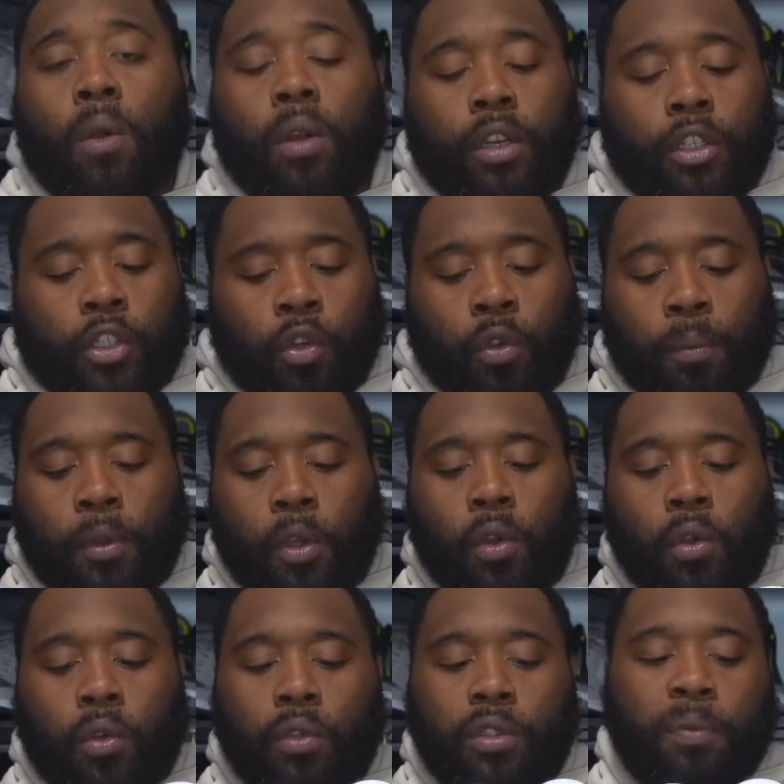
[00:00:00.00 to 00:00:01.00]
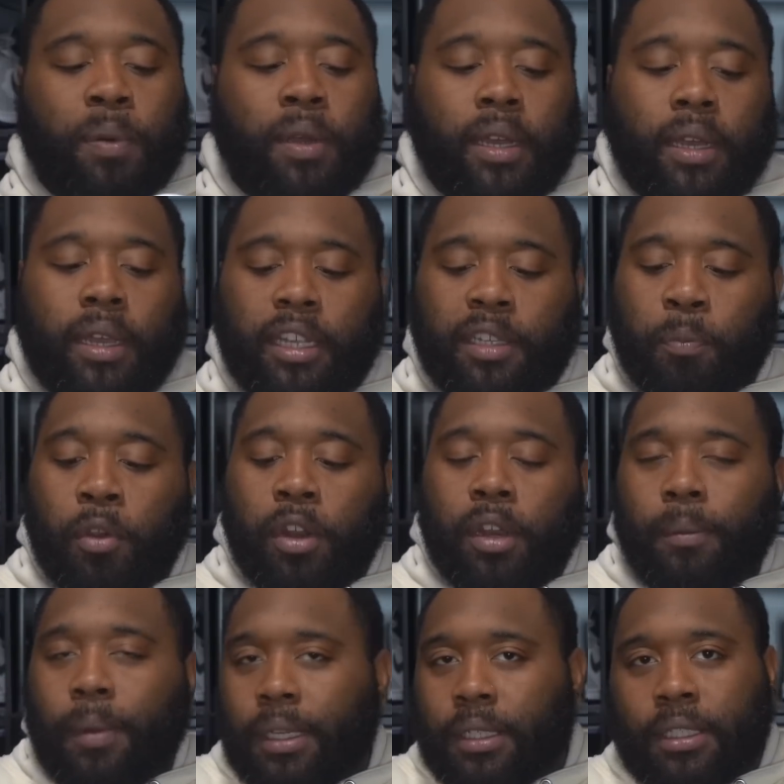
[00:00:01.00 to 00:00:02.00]
on the True Blues, but it's
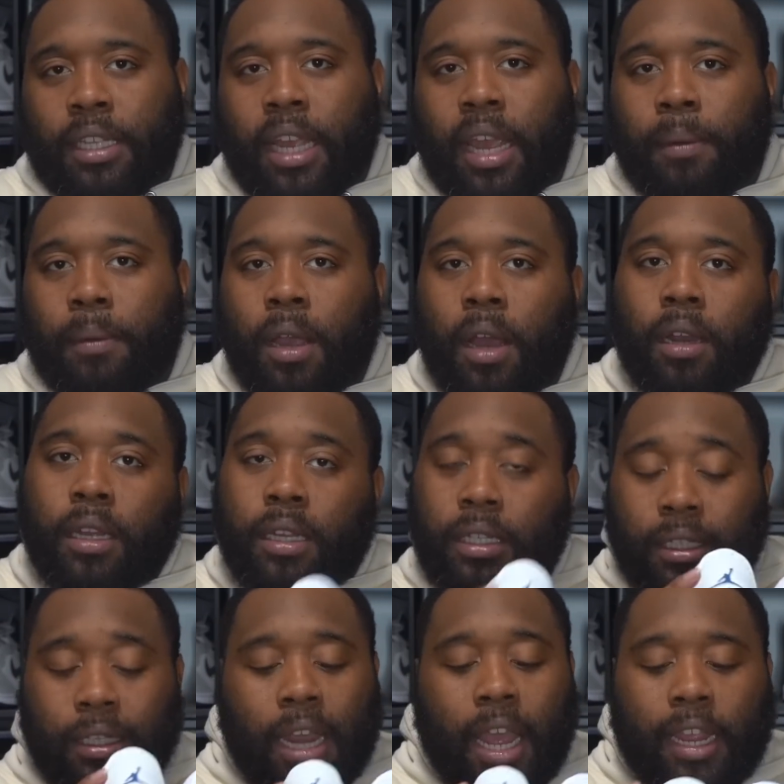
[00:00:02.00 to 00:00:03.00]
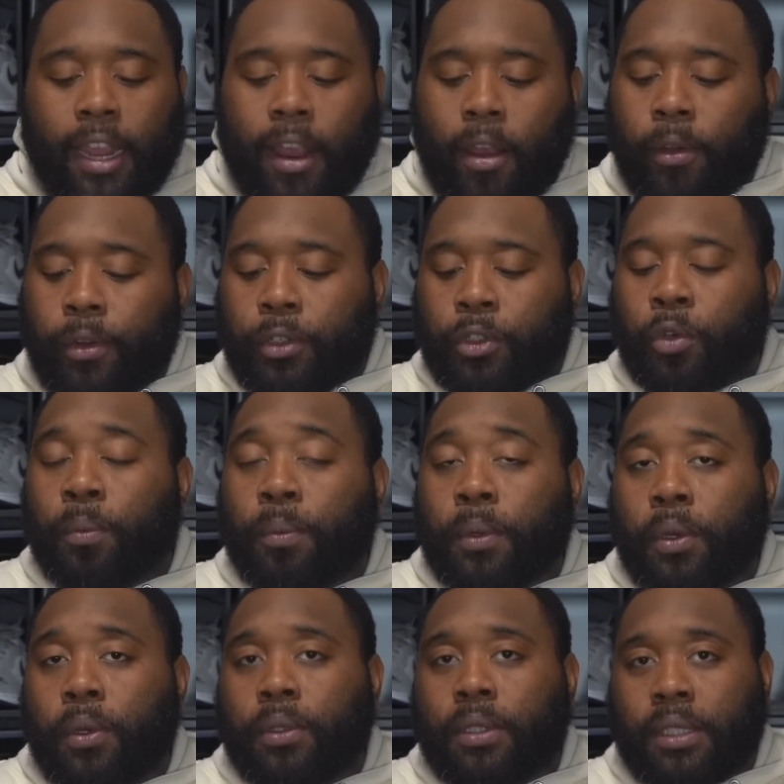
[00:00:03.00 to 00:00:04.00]
pretty much the same color because the Nike Air on the True
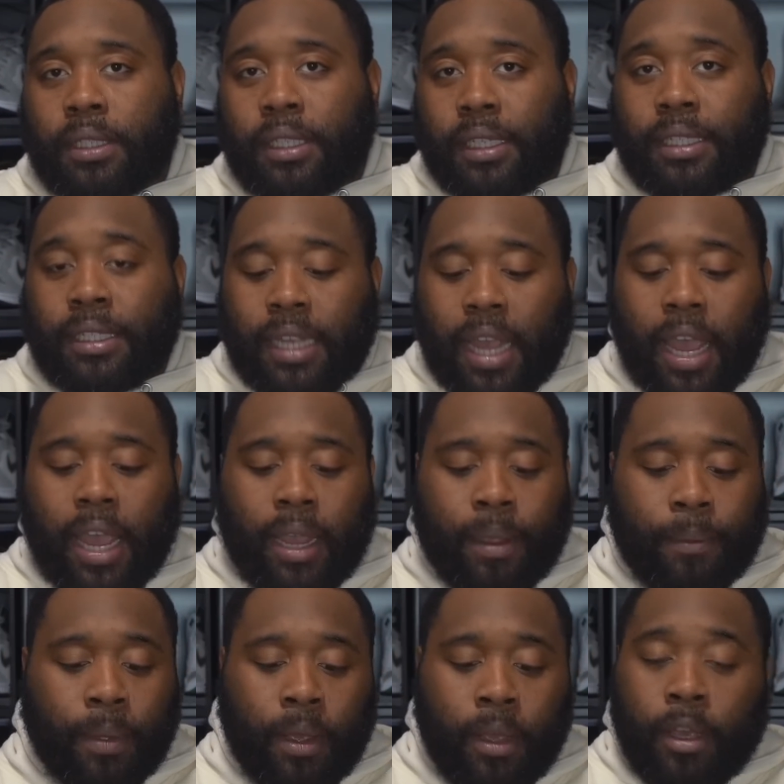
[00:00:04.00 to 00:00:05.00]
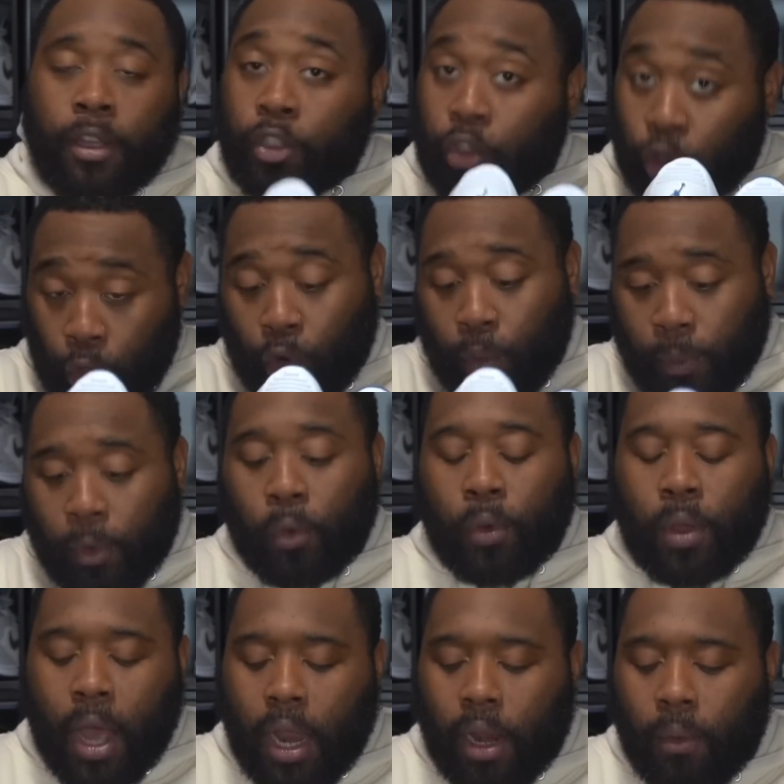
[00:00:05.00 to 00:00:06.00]
Blues is this same True Blue
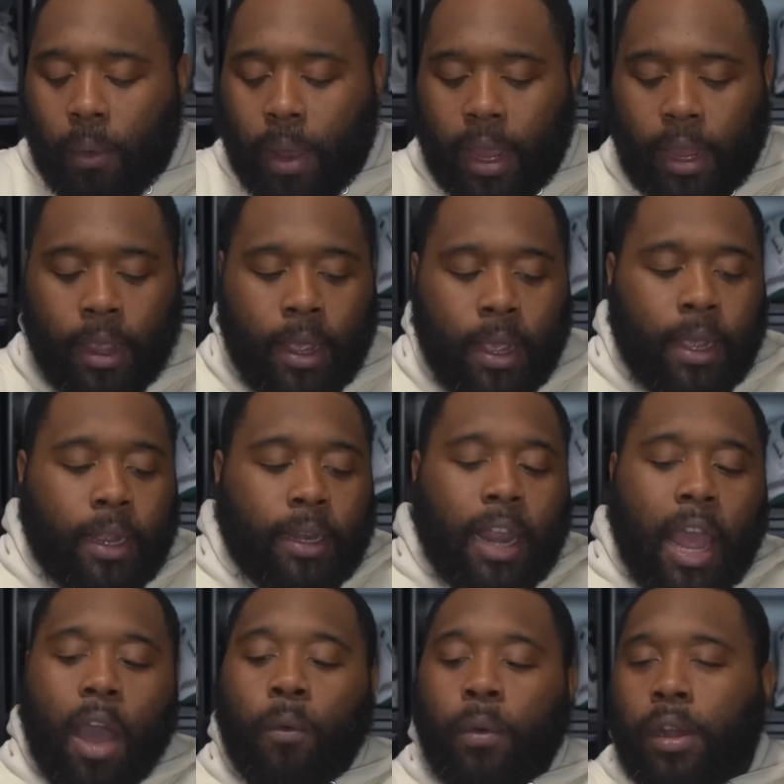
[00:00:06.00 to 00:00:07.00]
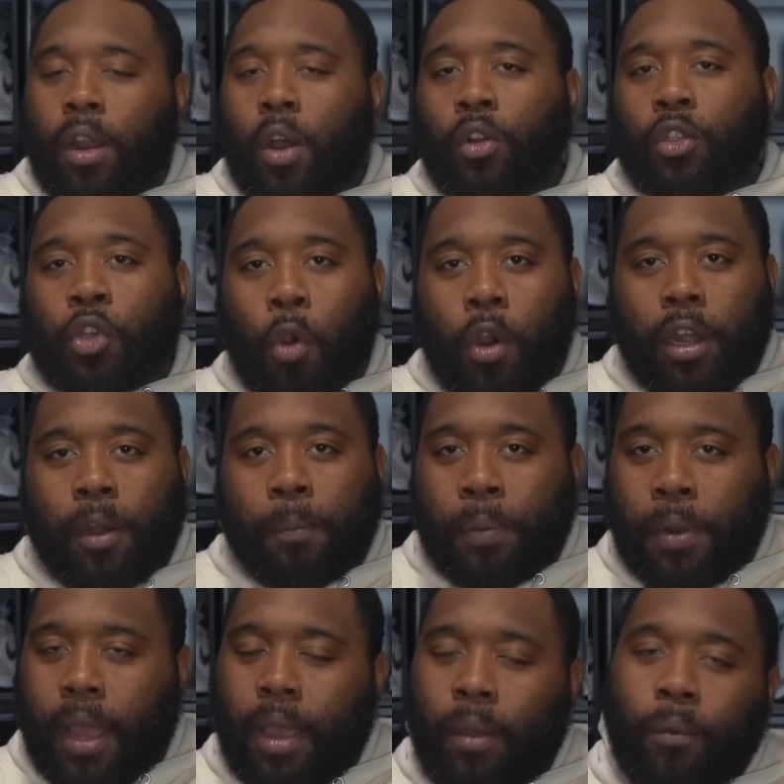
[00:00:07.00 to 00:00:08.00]
colorway. Now, we know Jordan
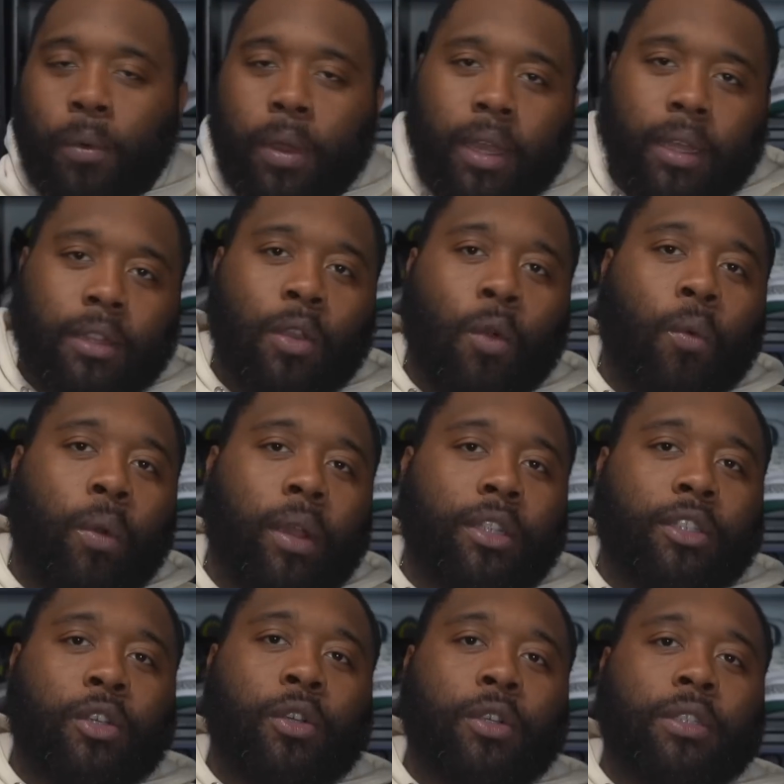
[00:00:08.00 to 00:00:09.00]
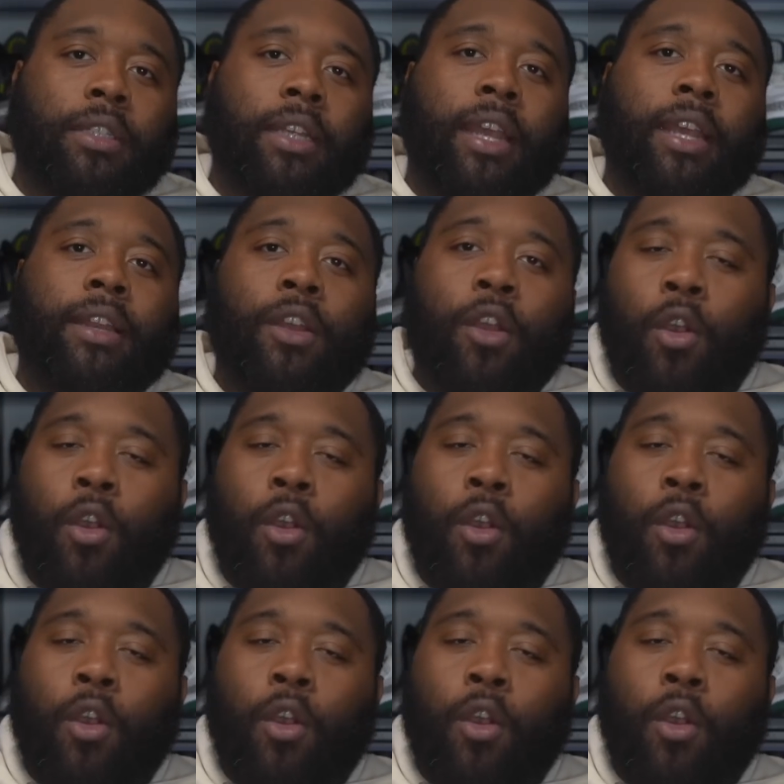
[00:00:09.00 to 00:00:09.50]
played with the Wizards in the